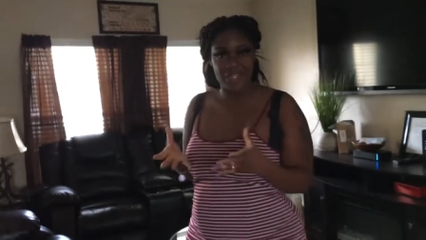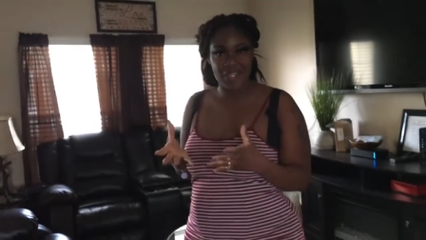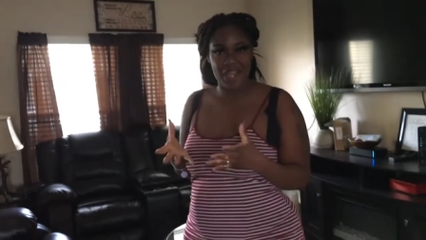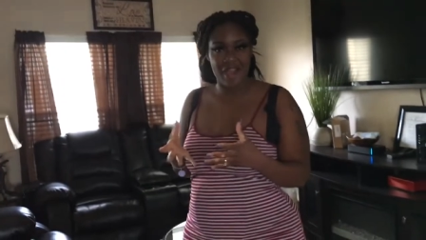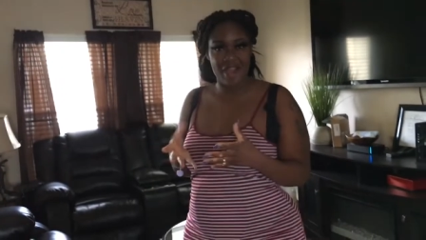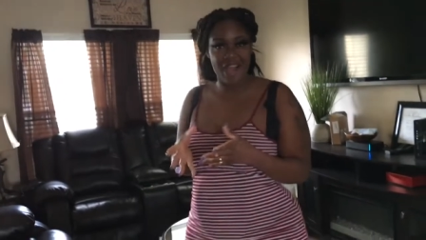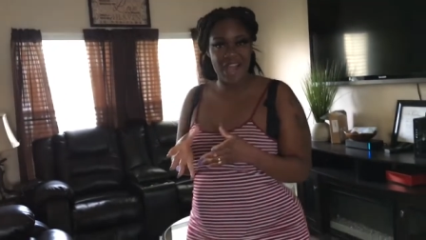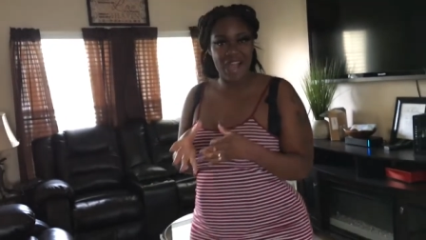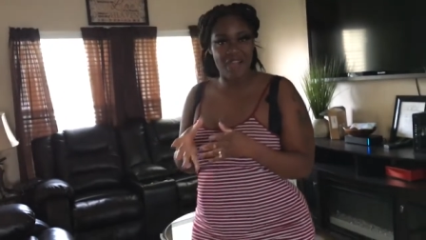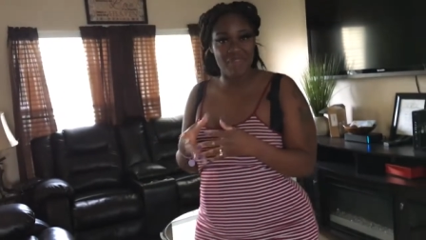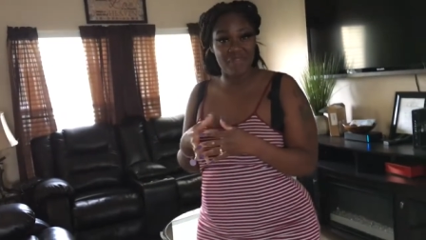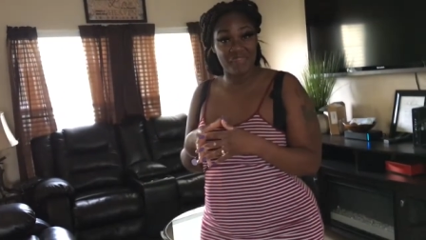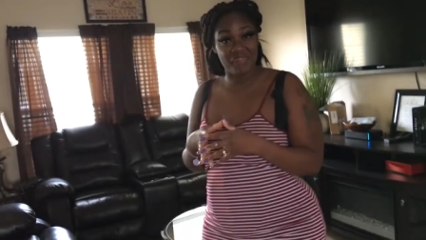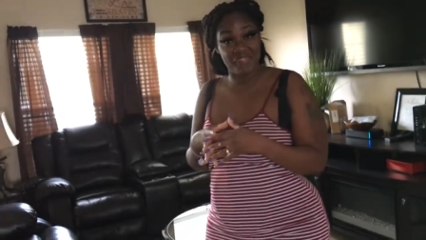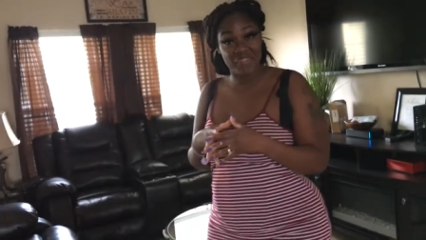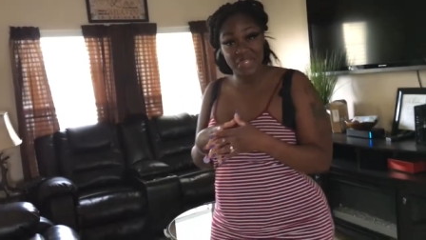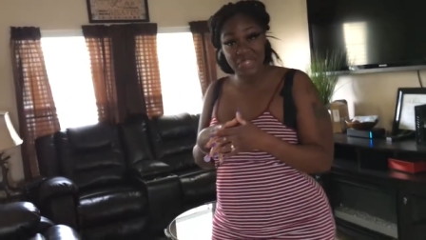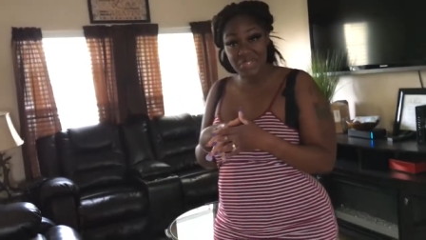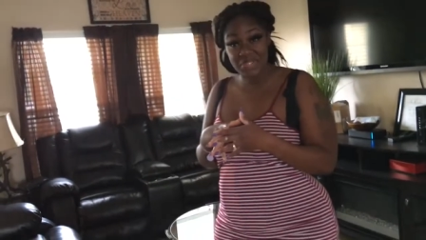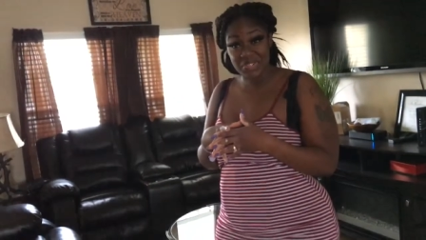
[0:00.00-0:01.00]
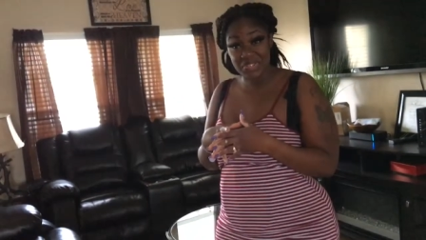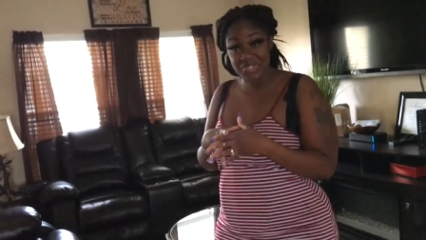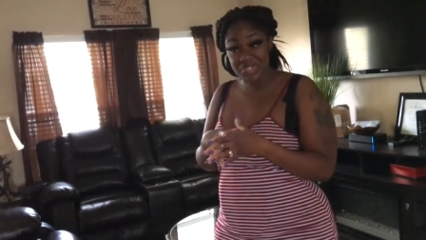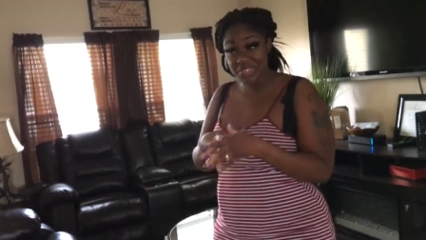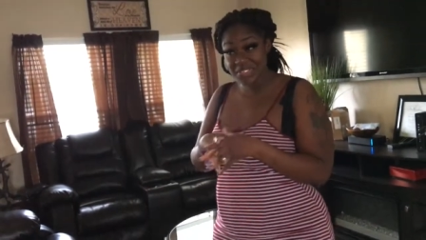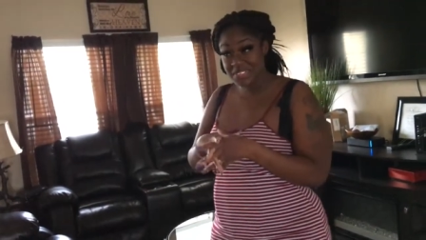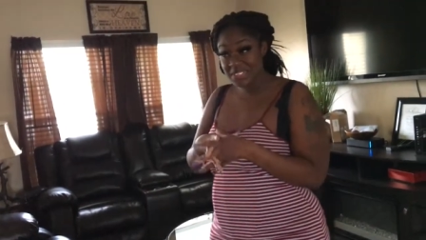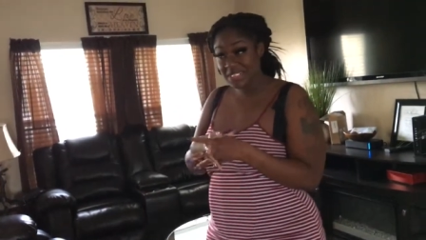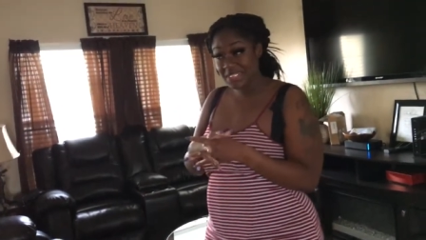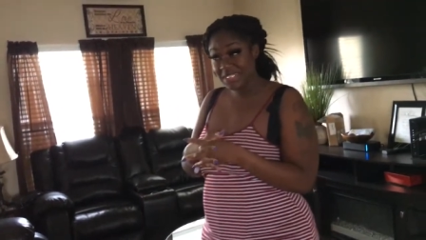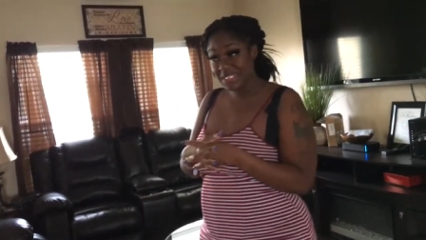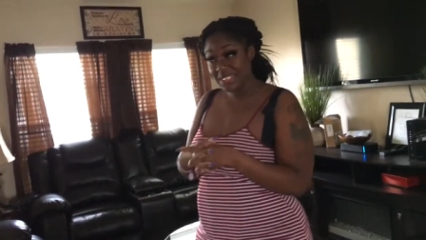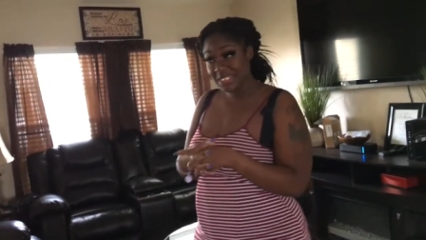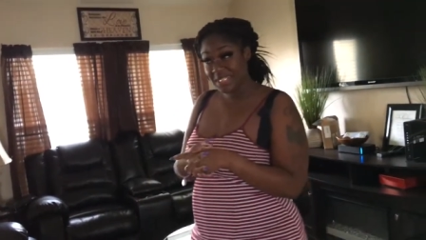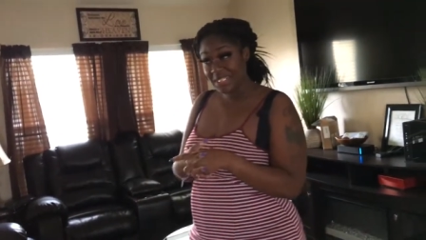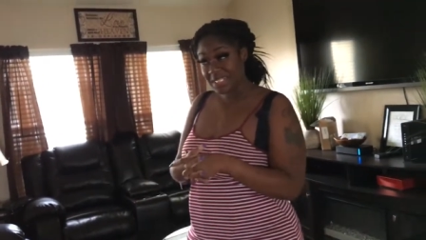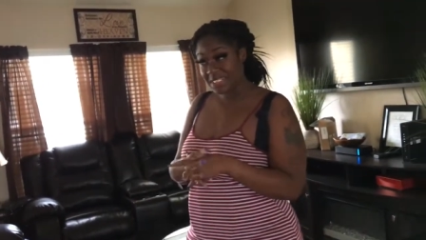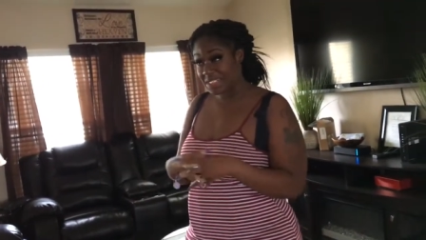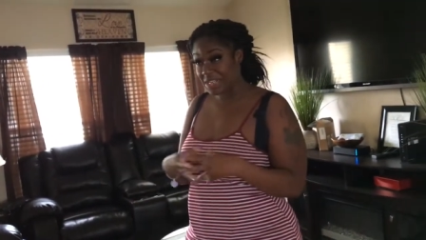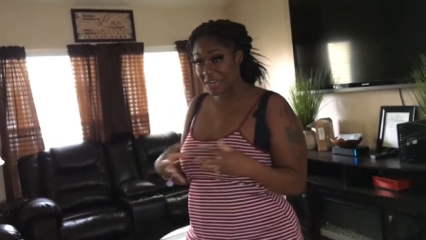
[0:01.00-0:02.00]
y'all how it feels
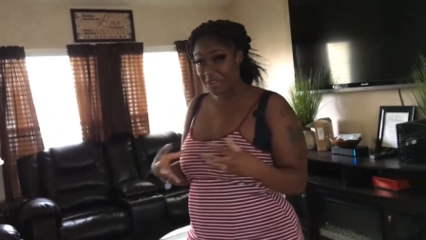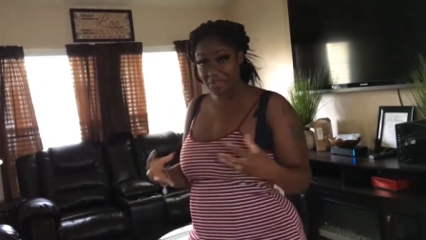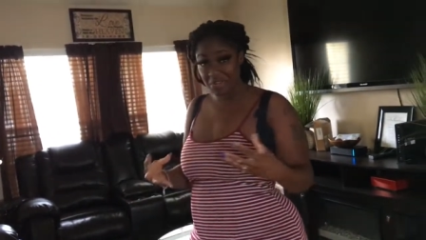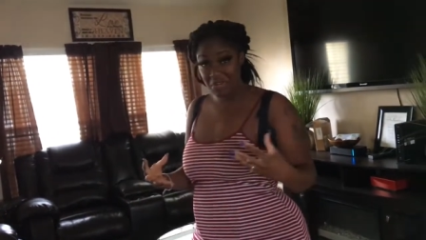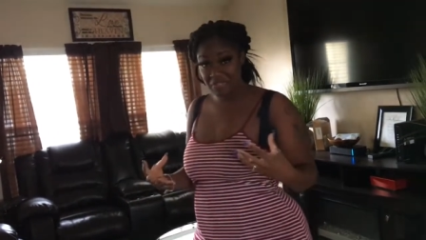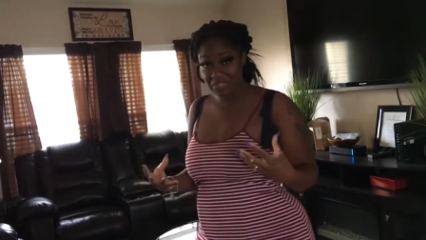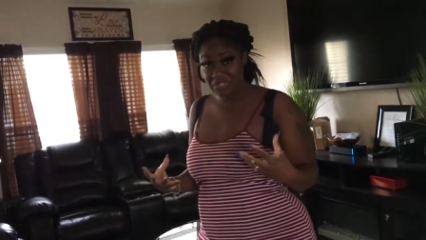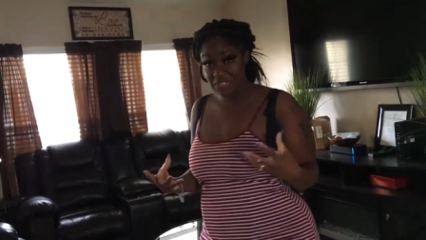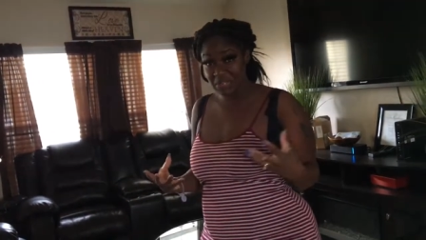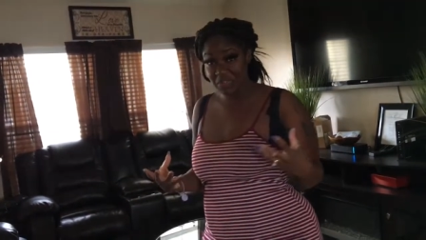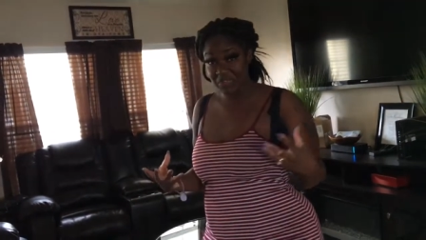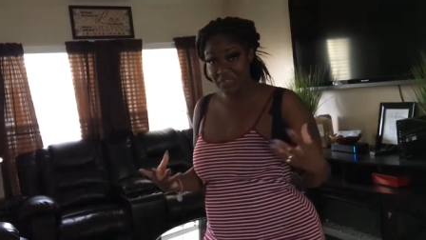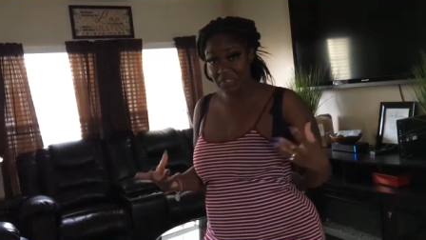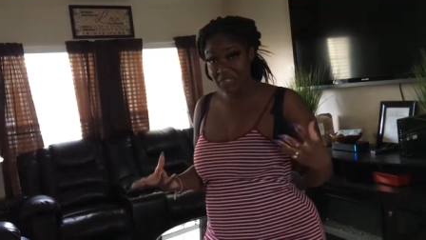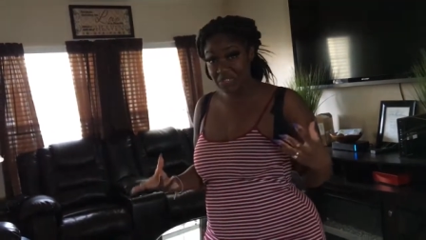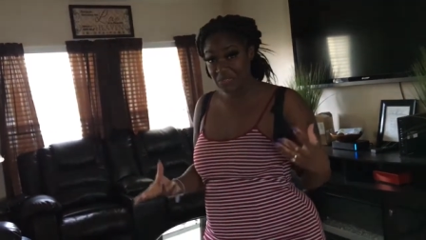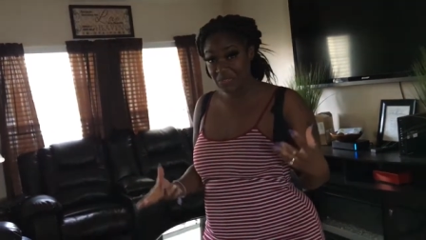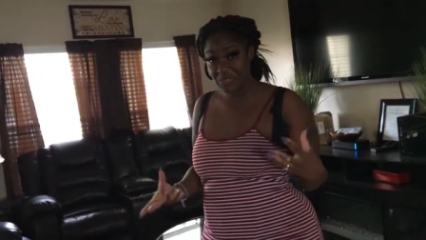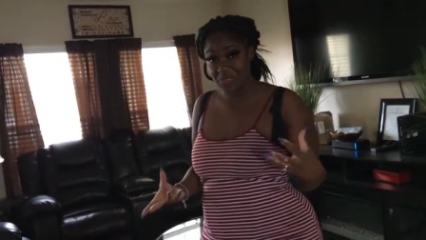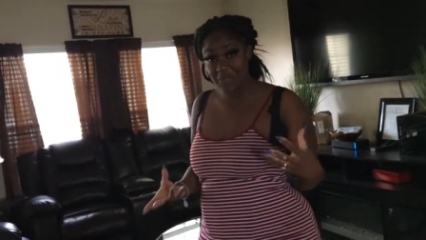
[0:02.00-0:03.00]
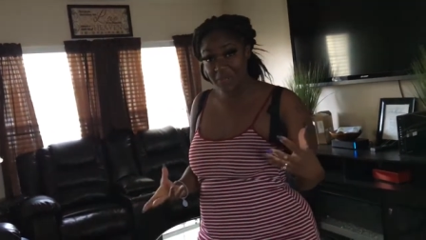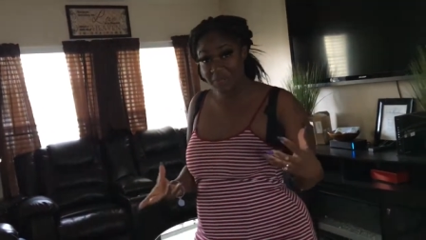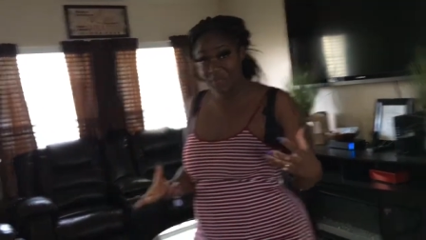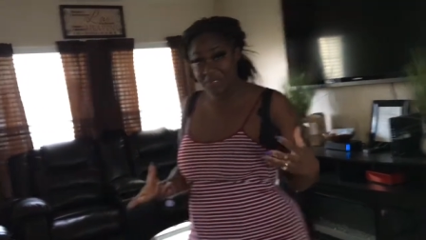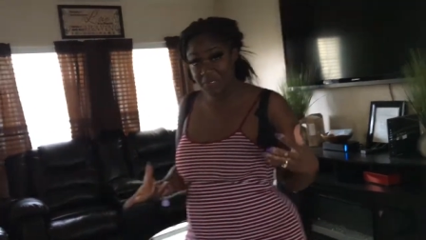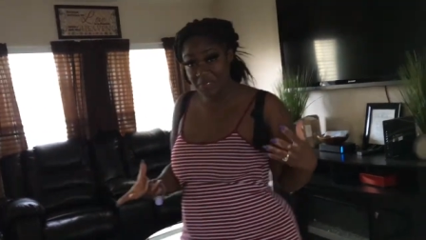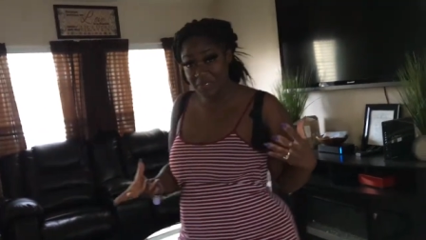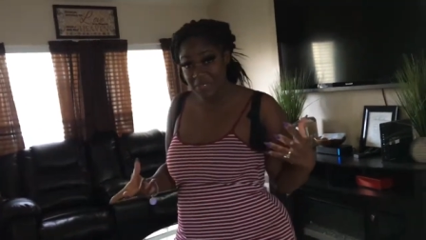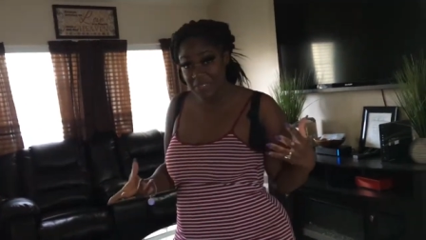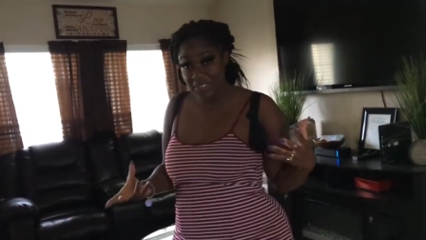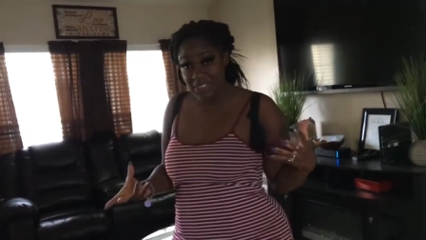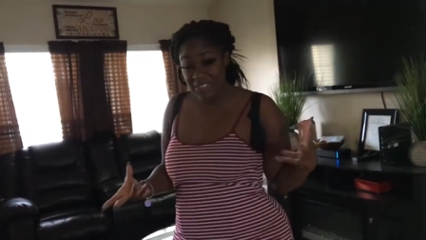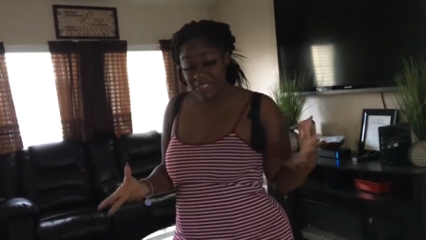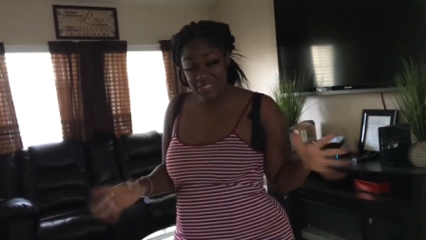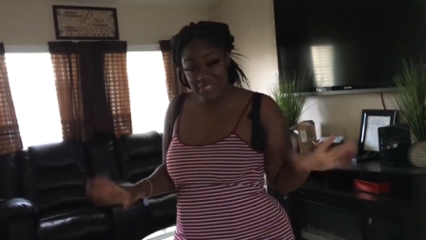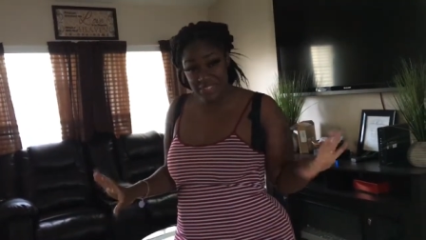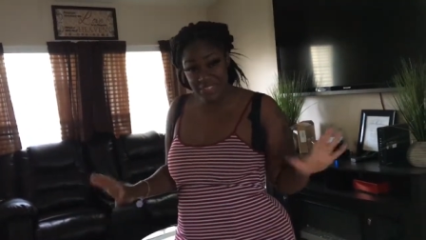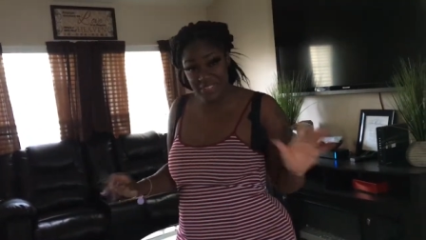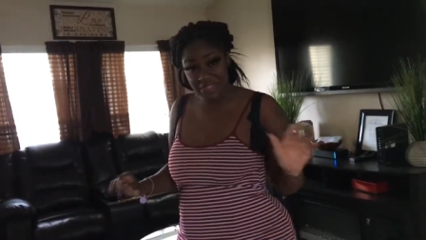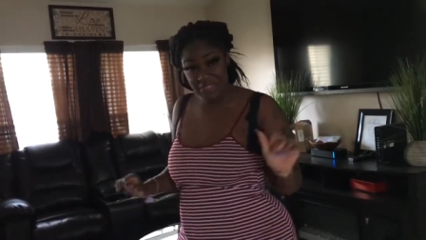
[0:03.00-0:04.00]
because I don't know if it's going to feel normal
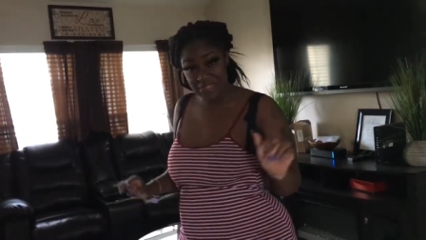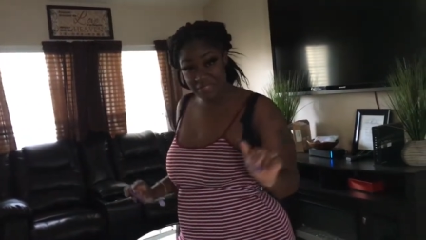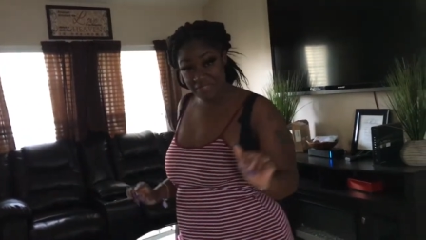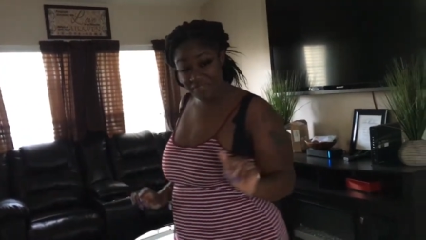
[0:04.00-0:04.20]
considering the